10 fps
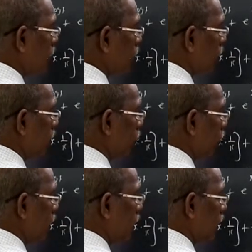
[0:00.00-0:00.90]
y
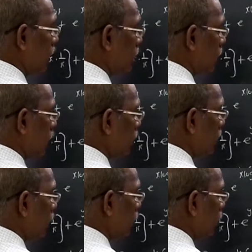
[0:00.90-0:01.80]
power x
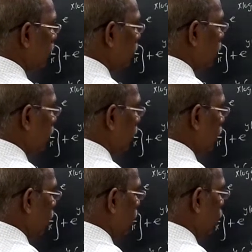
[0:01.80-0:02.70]
into
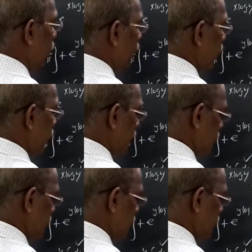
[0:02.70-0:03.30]
log y.